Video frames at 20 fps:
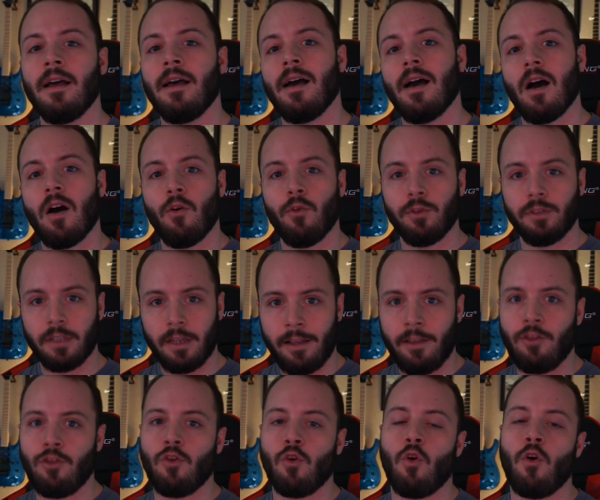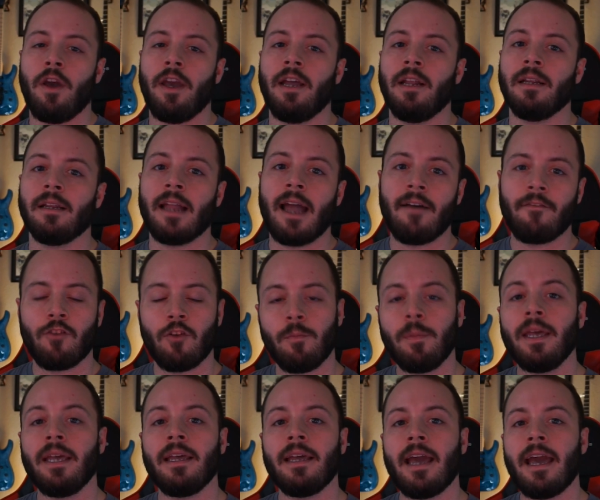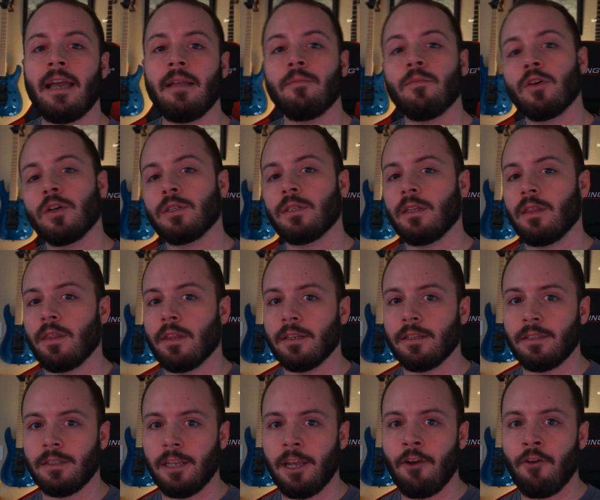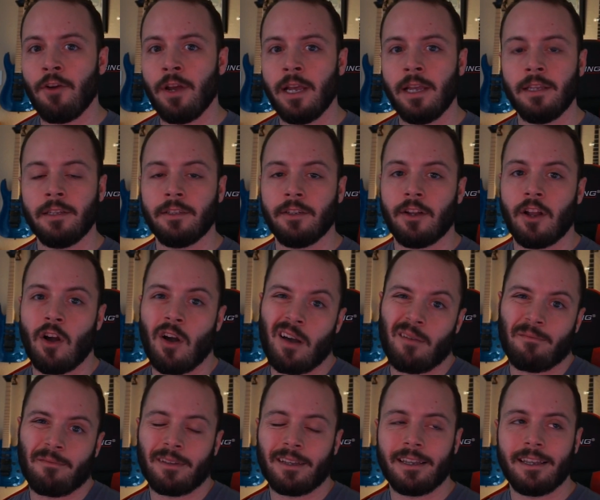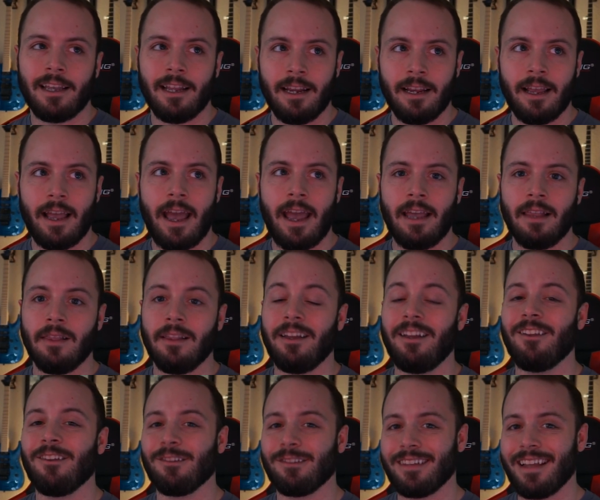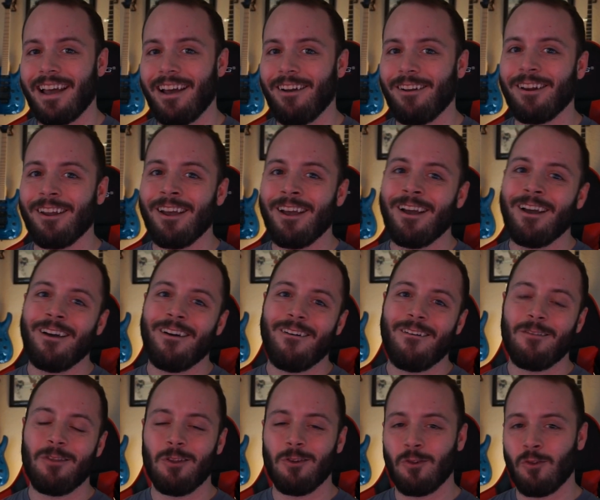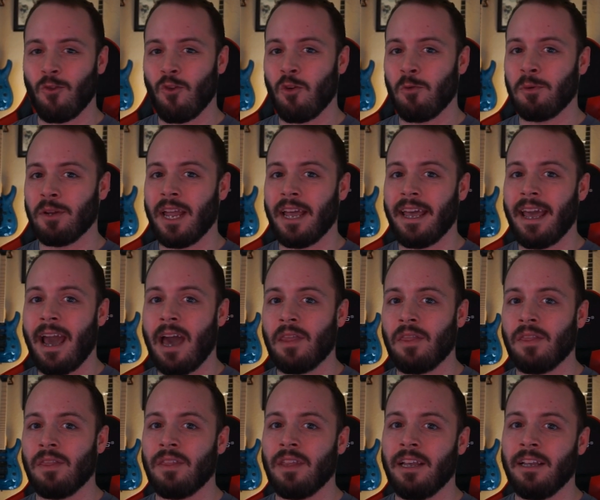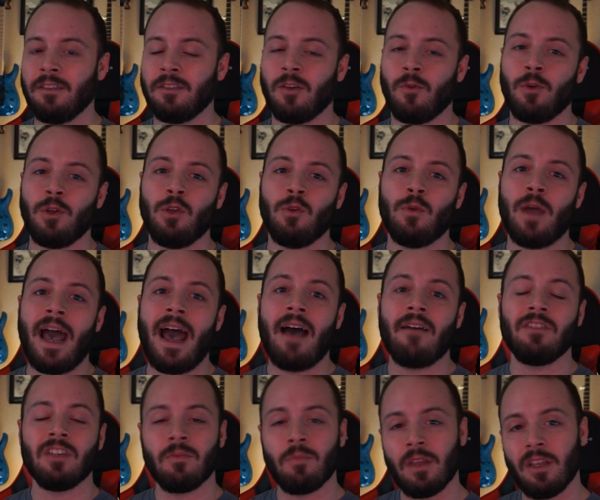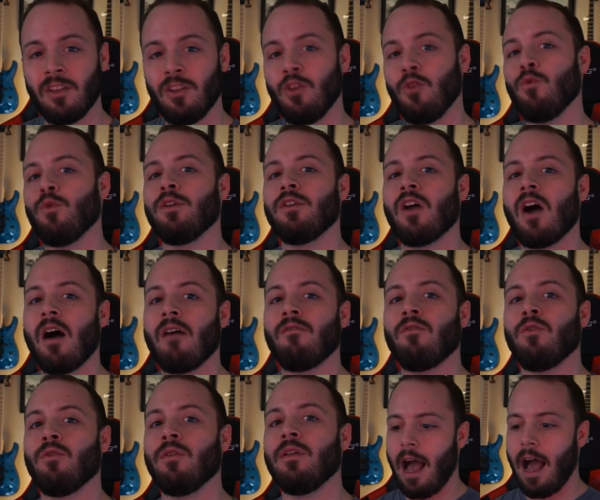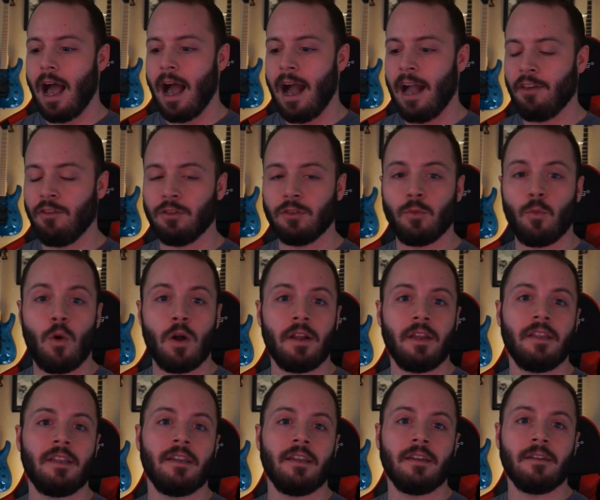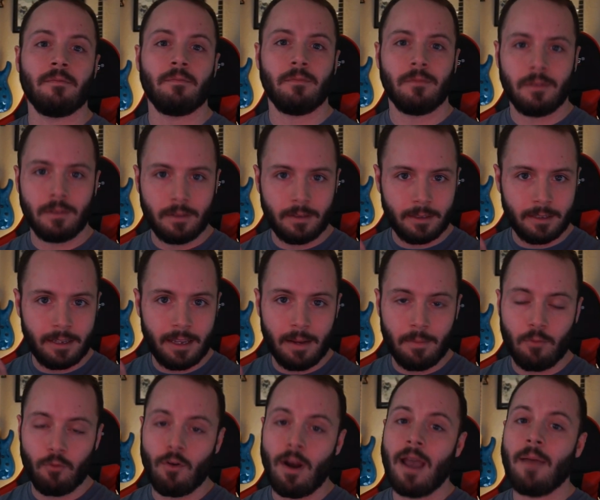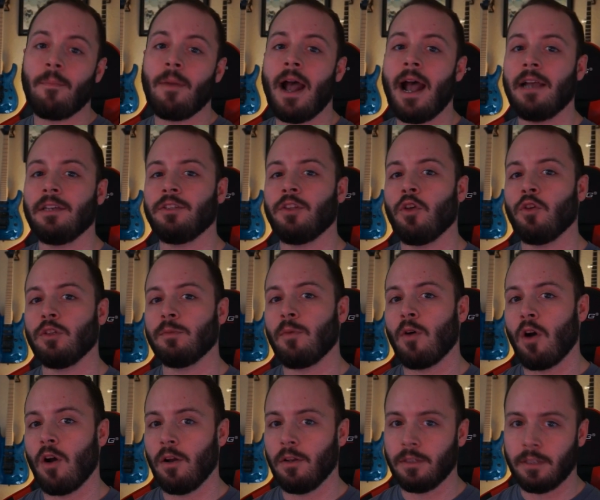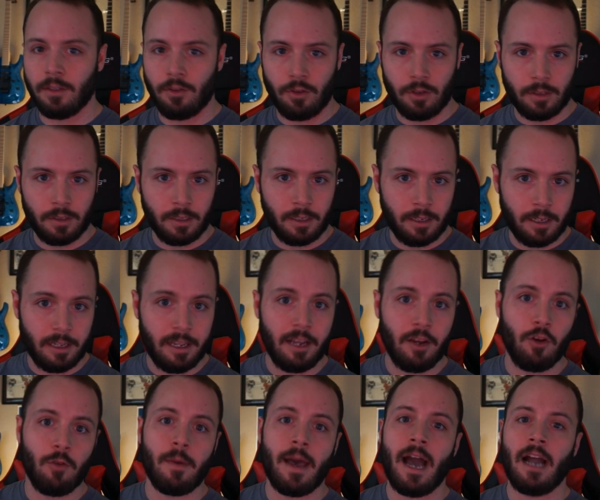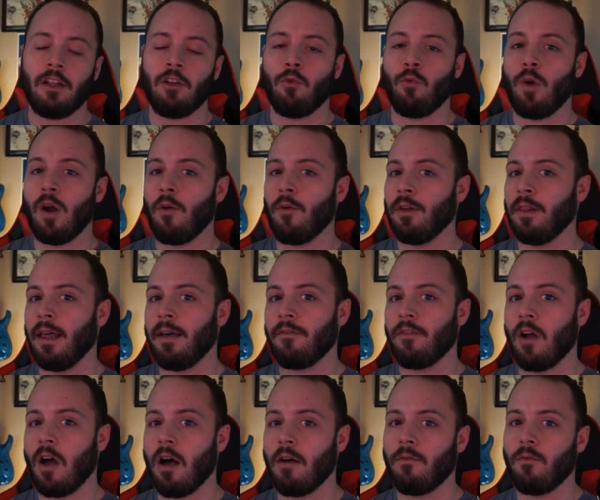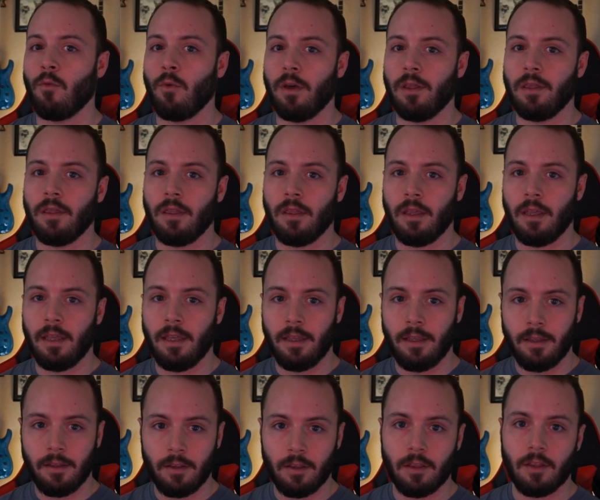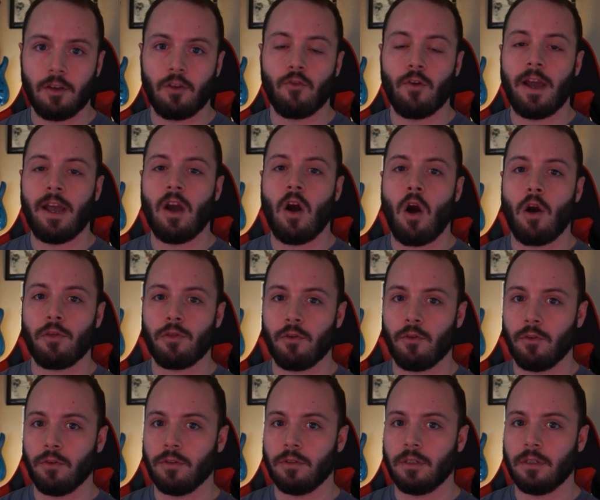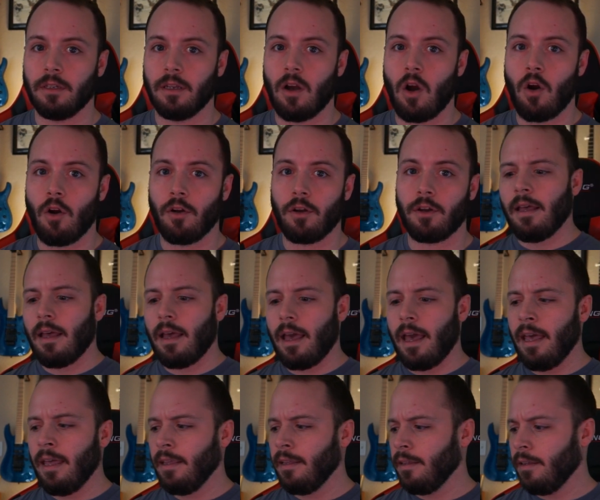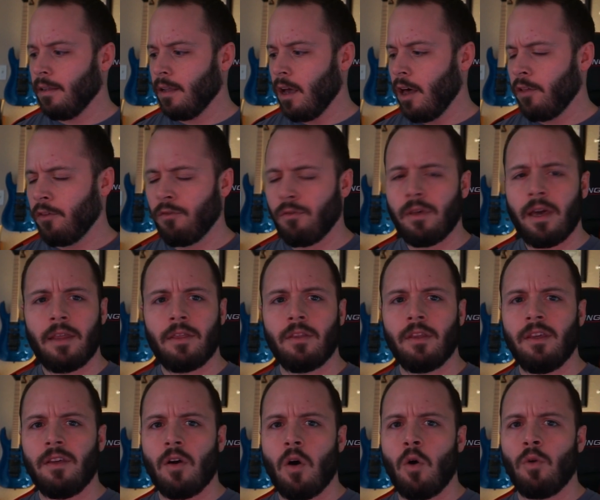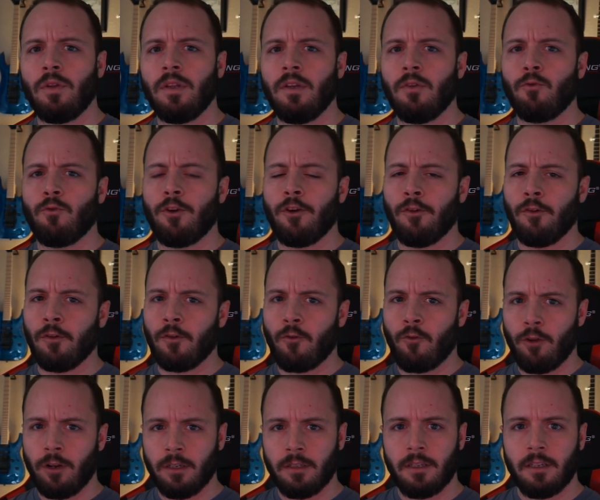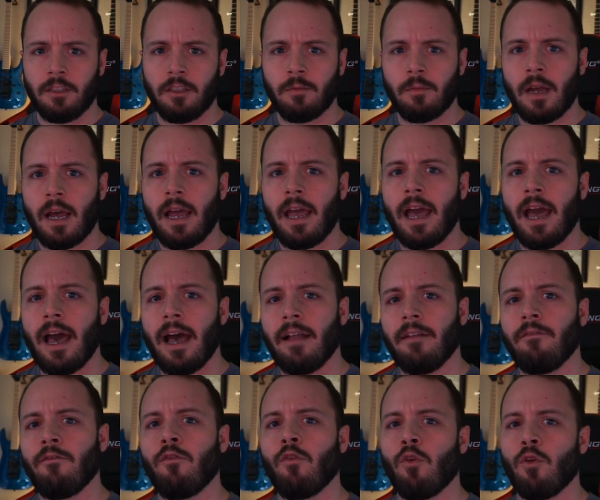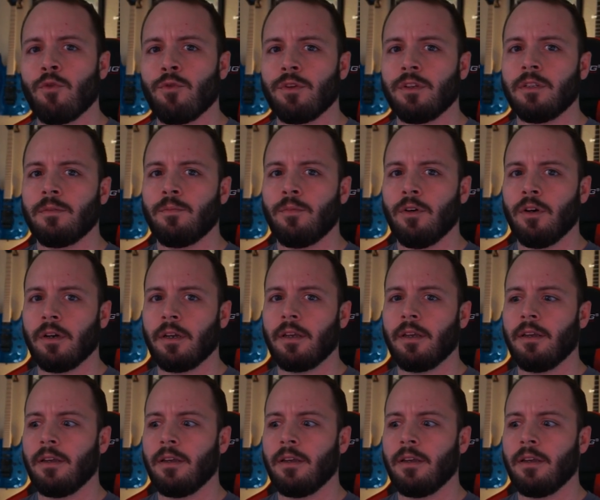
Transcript: I was enjoying it, and after being 8 books in this series, you know, I'm getting a little tired of the normal Dicathan thing. So when you have something new and novel, I just wanted to skip right past those parts and just continue back to where we left off with the Gray Arthur's arc. And other than that, the only real criticism I had for this book,